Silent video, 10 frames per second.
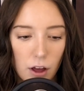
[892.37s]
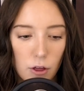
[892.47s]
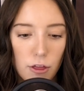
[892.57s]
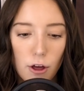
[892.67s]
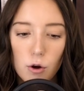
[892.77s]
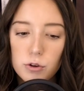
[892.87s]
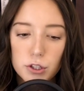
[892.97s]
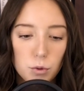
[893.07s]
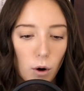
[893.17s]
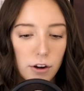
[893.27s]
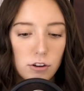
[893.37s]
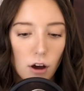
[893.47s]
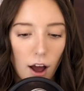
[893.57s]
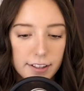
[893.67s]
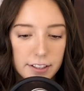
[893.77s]
Those who are
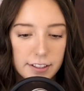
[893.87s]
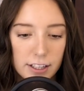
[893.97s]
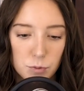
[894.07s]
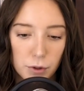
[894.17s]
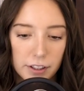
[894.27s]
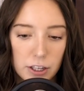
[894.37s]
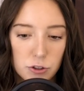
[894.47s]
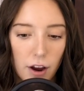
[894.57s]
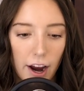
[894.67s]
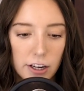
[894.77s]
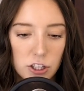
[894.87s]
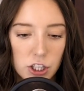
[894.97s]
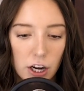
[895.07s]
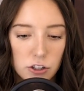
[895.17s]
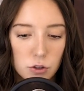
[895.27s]
not desperately trying to
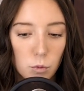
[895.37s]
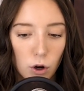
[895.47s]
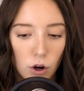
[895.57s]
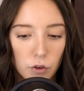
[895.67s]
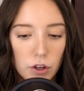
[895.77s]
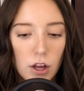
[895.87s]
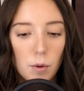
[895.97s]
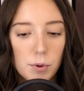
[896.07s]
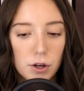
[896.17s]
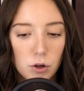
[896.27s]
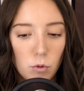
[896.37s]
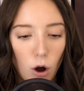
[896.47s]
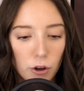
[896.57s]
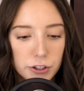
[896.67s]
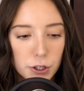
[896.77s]
change the world, but who
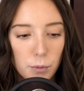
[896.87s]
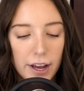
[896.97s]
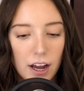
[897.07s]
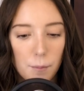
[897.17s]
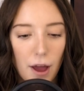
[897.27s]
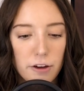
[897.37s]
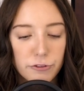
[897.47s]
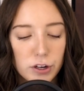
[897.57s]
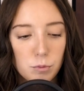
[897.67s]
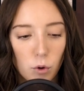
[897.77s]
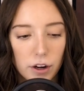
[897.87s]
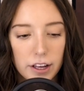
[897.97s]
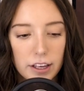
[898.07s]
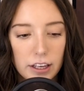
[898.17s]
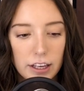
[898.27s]
also wake up every
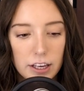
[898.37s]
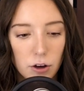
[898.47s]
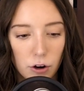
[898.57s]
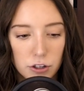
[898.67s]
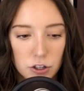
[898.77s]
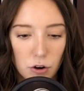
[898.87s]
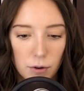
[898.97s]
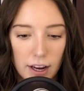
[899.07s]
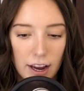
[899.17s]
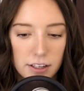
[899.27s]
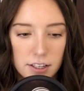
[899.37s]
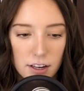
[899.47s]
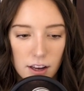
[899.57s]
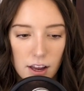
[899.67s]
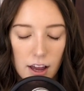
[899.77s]
morning eager to create.
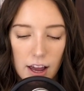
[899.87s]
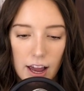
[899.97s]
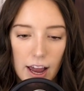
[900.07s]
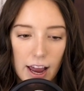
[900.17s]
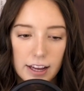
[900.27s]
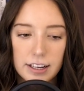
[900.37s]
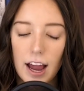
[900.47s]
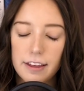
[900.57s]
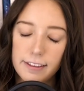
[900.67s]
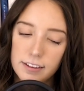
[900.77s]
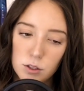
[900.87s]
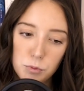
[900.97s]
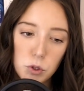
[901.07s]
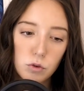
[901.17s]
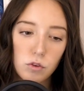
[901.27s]
And I think that's a
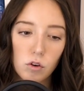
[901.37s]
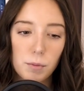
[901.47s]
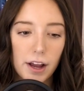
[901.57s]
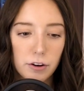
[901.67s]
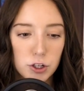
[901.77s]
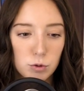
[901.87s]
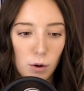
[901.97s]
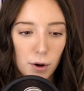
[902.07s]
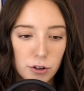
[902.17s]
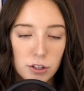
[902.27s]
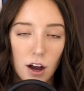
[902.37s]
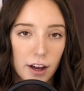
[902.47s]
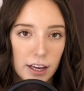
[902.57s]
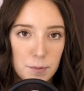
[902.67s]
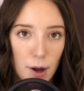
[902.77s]
beautiful reminder to what
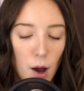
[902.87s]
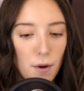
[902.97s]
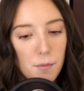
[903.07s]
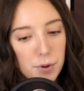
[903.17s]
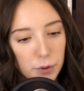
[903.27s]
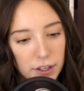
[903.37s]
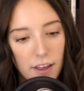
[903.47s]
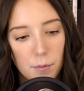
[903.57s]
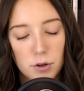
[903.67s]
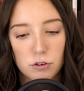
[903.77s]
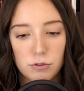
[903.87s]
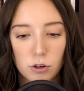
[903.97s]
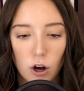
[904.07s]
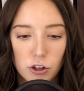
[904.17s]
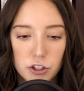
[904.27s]
talking about building that beautiful
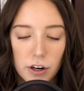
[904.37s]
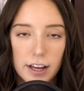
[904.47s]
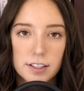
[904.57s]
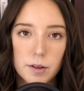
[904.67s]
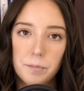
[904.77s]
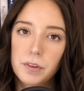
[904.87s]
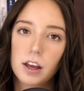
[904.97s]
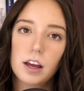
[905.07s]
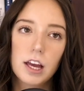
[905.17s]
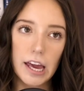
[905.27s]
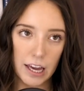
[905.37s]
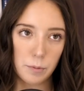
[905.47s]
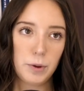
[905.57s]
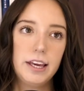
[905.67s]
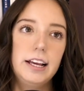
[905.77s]
culture. Is it can
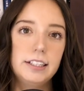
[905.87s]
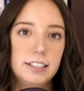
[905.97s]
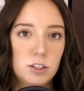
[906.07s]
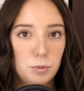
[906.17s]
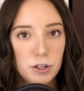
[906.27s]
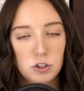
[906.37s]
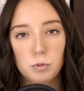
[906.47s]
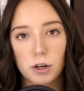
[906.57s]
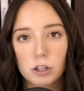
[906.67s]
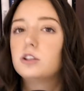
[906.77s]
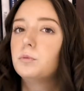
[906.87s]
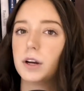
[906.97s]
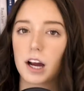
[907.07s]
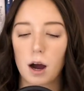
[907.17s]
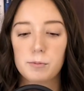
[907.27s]
be easy to be doom and gloom when
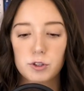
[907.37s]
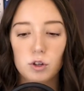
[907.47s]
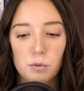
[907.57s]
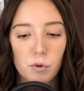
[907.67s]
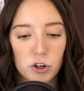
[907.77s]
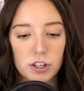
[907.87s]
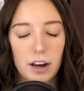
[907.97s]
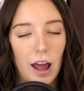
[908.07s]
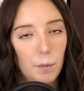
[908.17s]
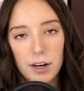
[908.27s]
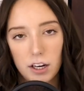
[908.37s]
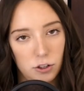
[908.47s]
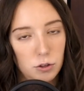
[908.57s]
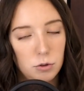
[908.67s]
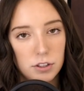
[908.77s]
it comes to abortion, and we need
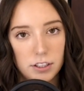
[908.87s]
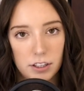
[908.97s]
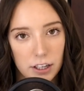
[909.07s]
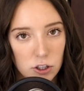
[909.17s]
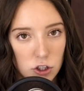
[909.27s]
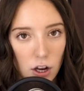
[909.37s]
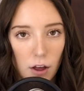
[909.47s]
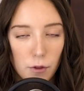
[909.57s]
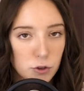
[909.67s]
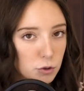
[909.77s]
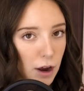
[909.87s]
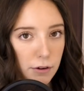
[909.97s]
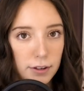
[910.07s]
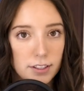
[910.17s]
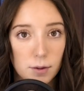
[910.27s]
to teach those
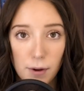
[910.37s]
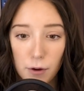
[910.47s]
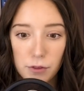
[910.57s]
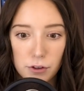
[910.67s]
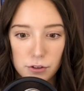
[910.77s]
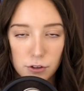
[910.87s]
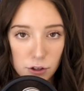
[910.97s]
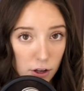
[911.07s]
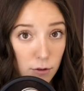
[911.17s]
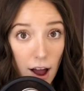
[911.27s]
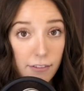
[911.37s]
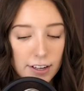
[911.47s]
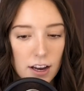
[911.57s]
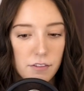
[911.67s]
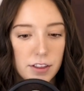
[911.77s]
around us about the
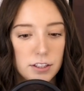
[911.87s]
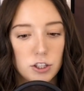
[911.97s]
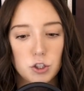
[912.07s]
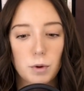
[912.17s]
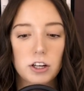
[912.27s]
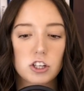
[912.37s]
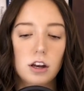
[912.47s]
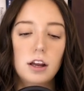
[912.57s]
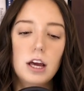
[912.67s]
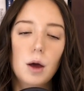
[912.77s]
gravity of this situation.